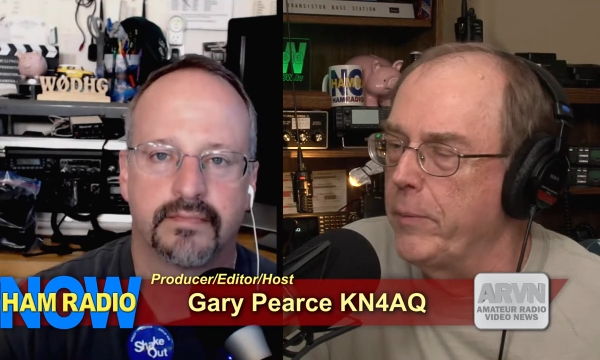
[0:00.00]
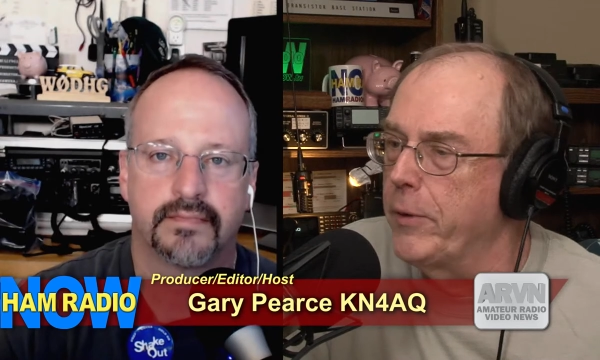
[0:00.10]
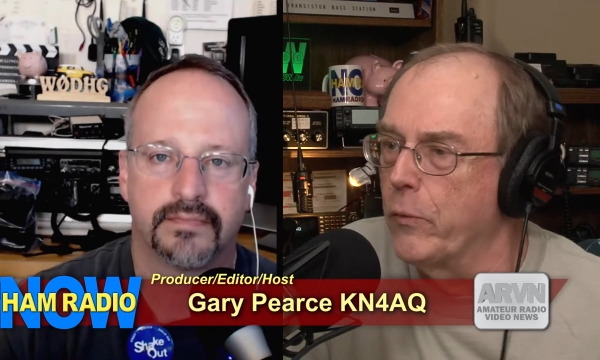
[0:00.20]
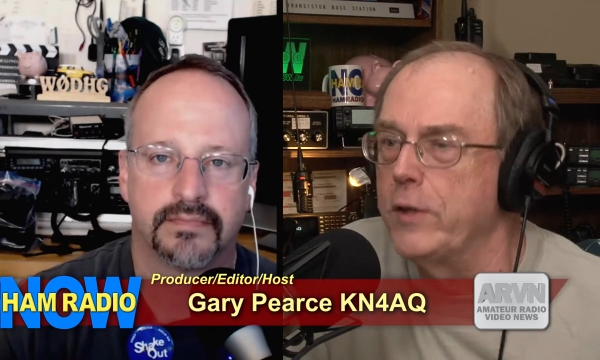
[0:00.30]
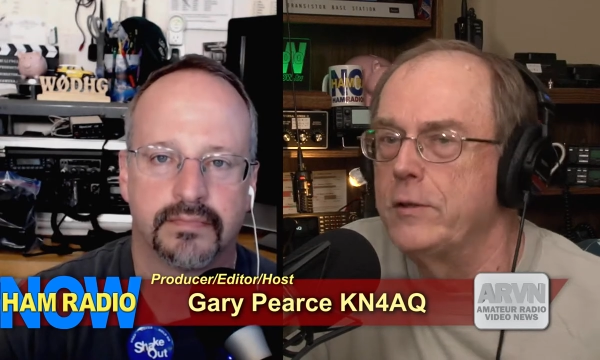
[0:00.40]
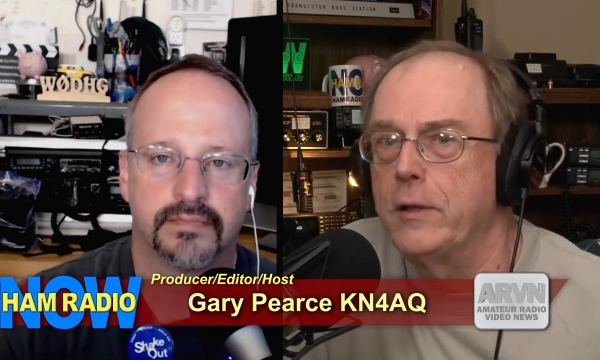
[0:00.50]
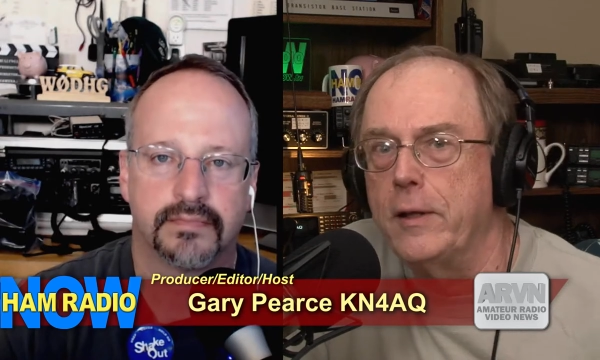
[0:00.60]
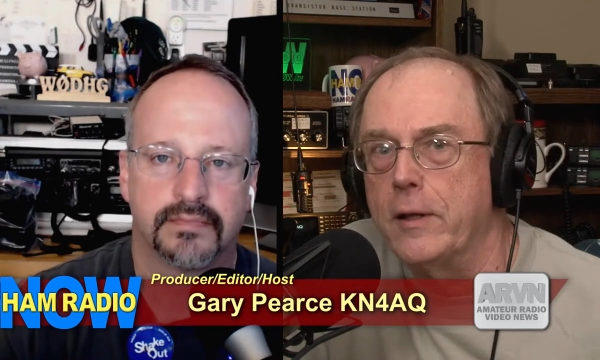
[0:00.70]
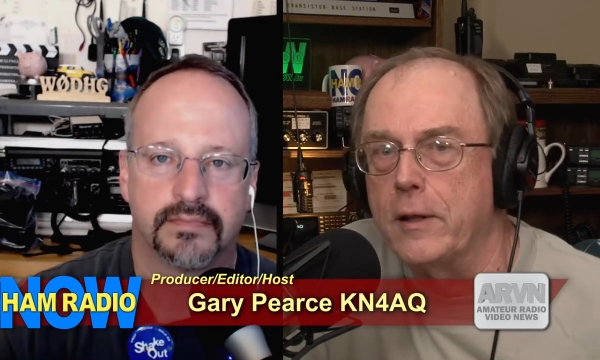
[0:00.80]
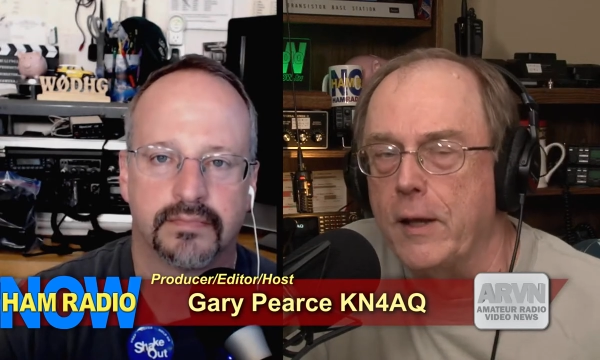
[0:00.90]
Speaker 1: only been
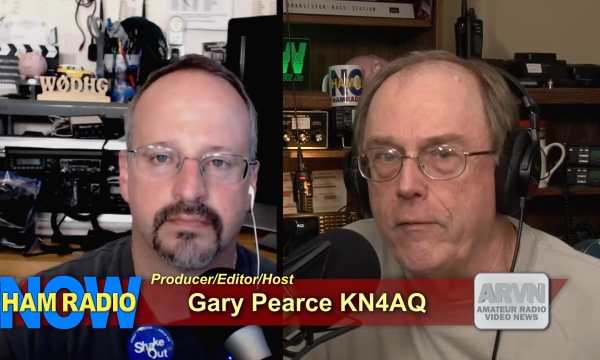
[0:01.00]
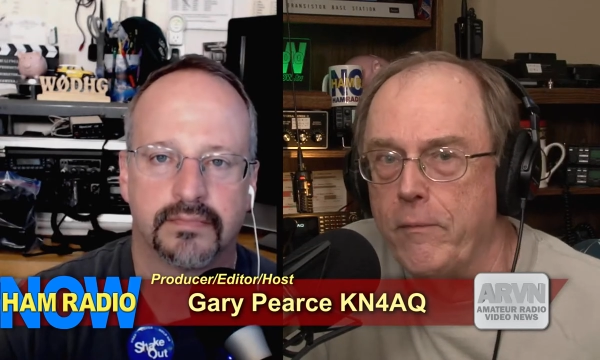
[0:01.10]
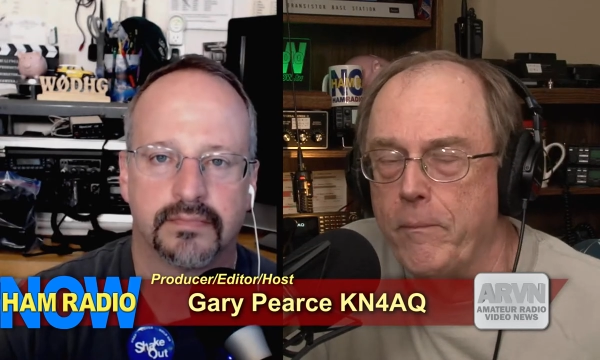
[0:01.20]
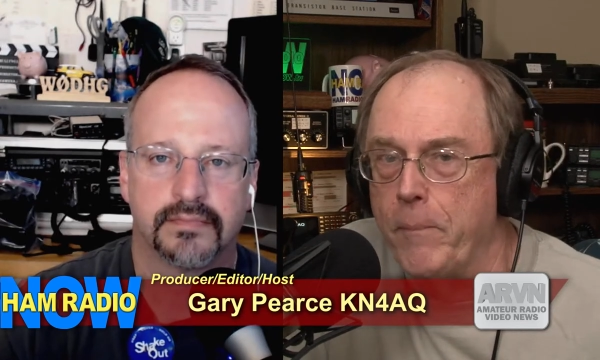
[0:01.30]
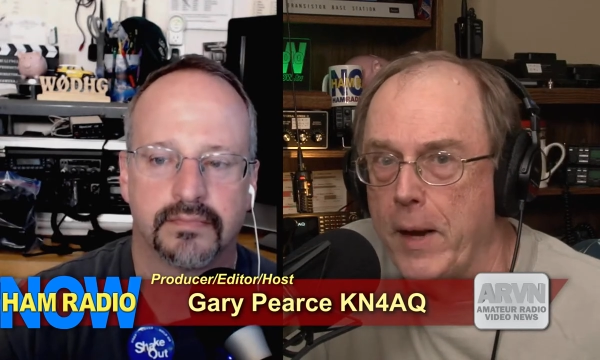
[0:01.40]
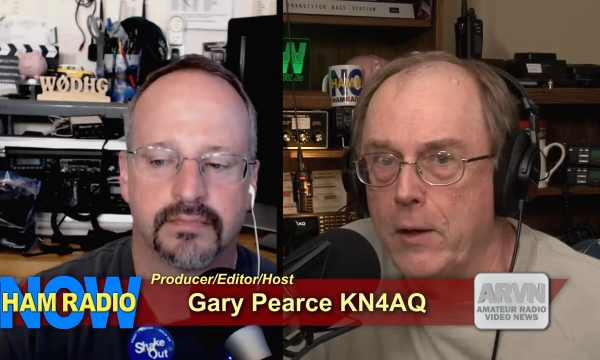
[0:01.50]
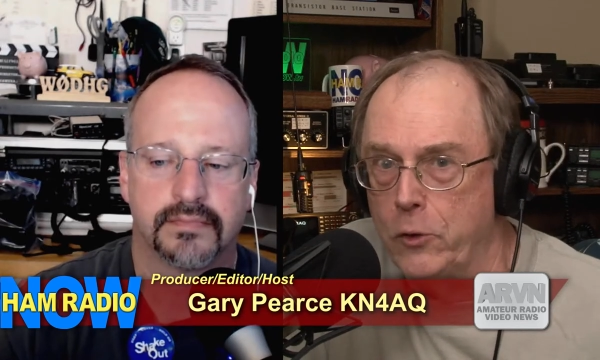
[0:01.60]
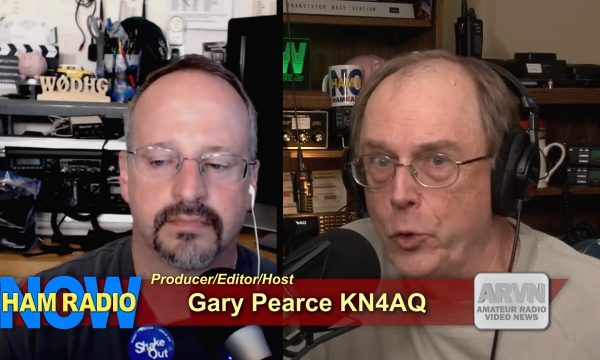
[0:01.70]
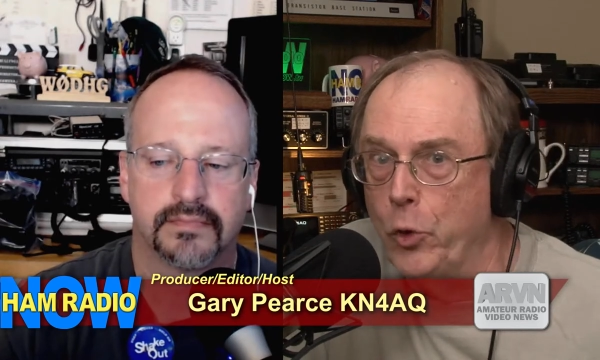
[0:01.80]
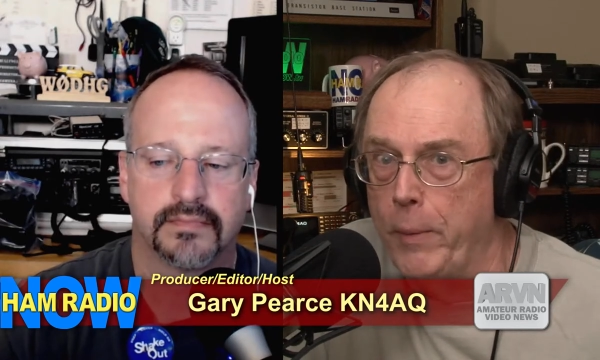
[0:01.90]
recently that they've
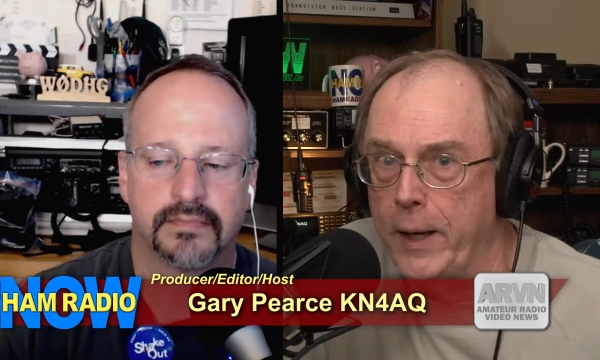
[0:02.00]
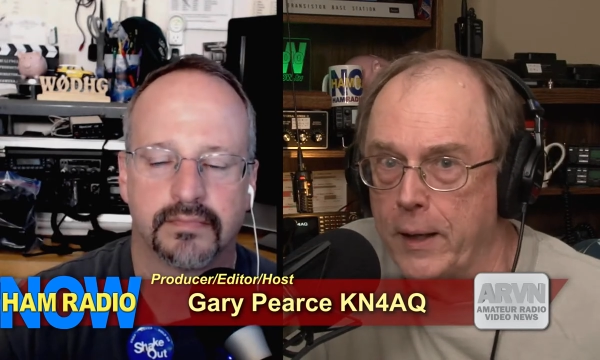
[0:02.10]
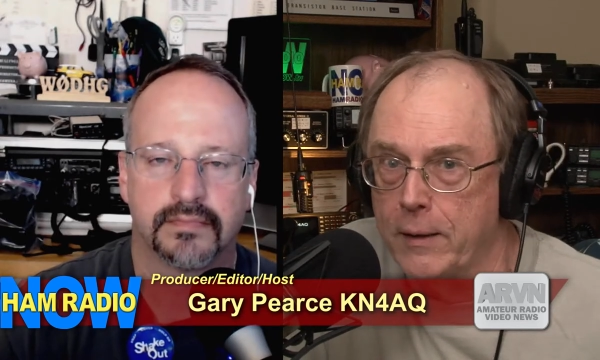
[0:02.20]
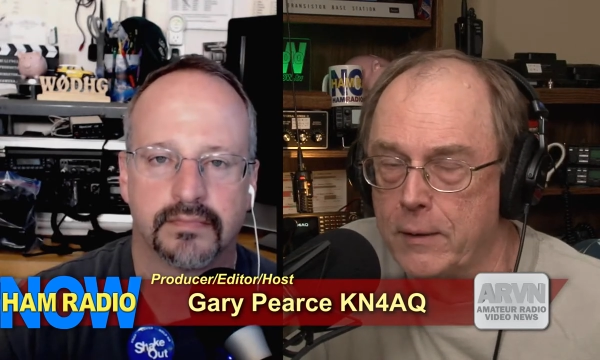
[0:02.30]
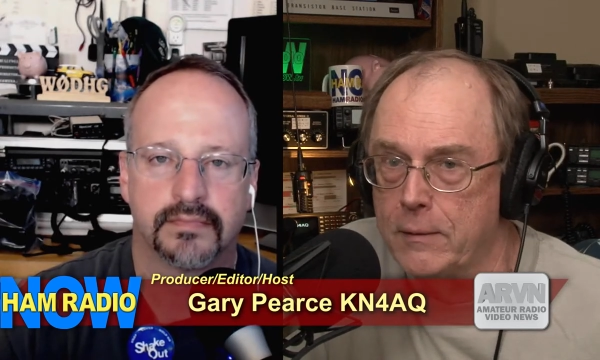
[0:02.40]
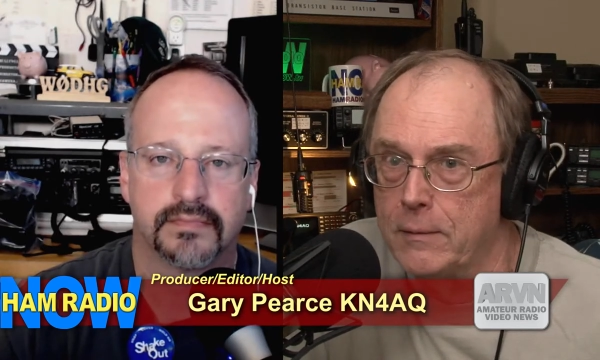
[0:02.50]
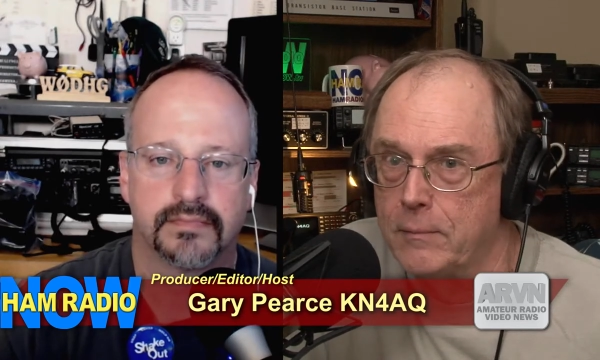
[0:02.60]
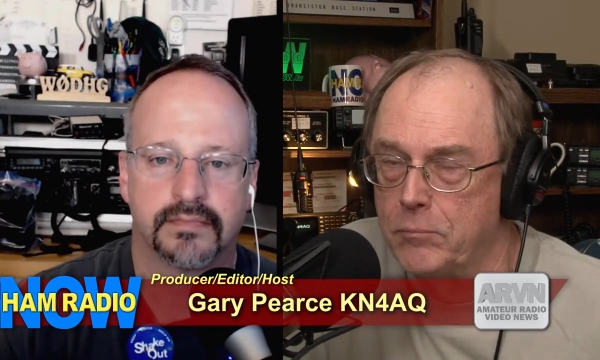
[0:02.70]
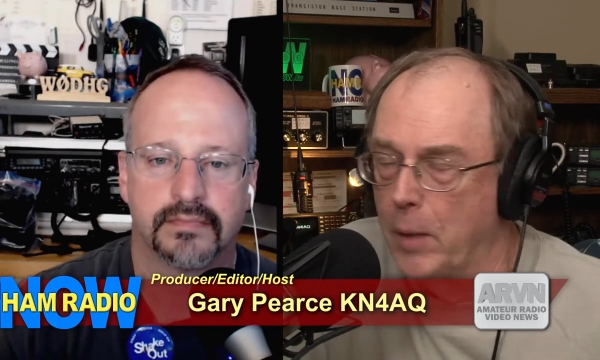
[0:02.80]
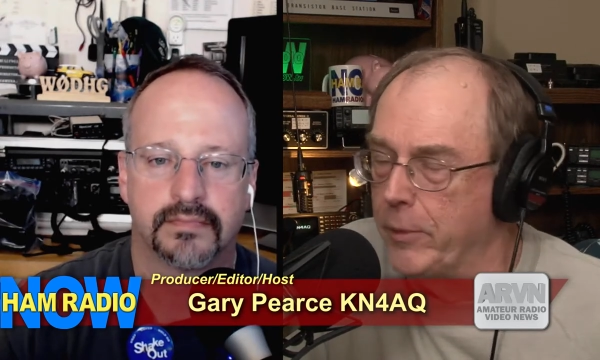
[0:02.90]
made dual band
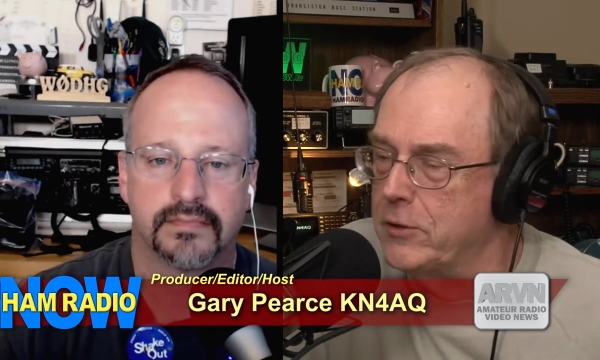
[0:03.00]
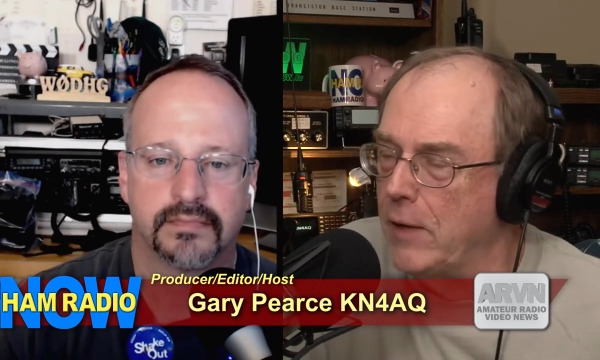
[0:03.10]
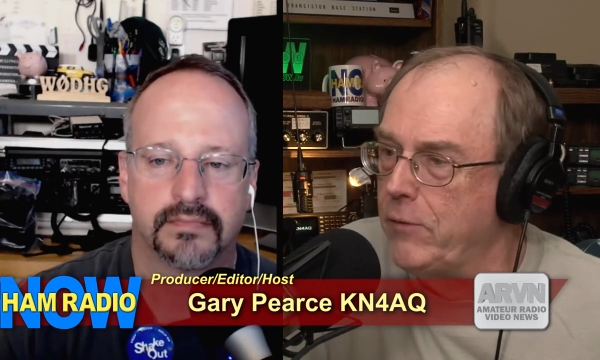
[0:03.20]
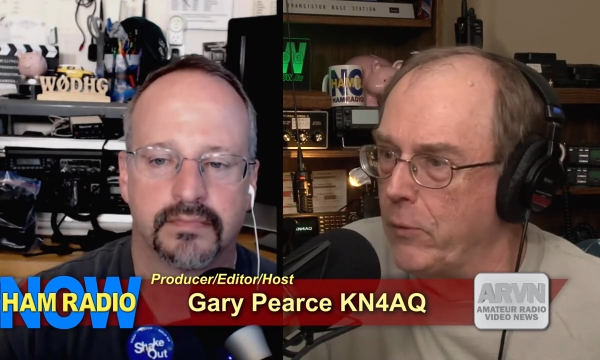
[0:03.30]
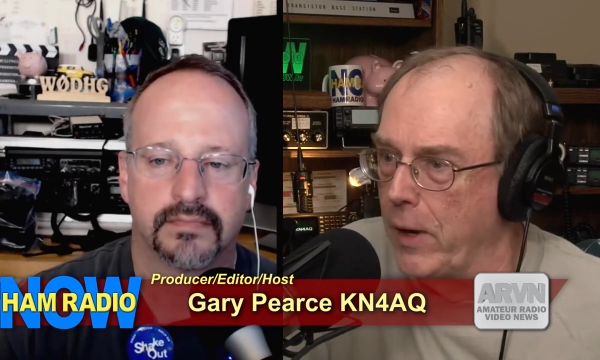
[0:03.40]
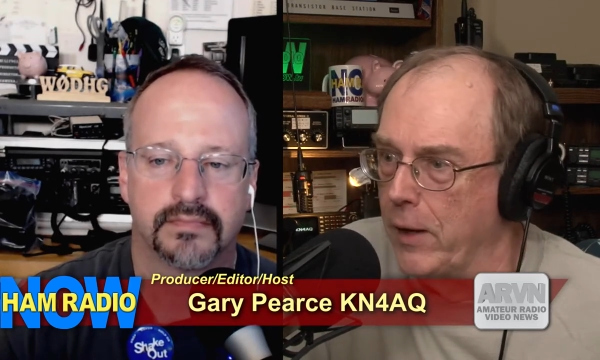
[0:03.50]
public safety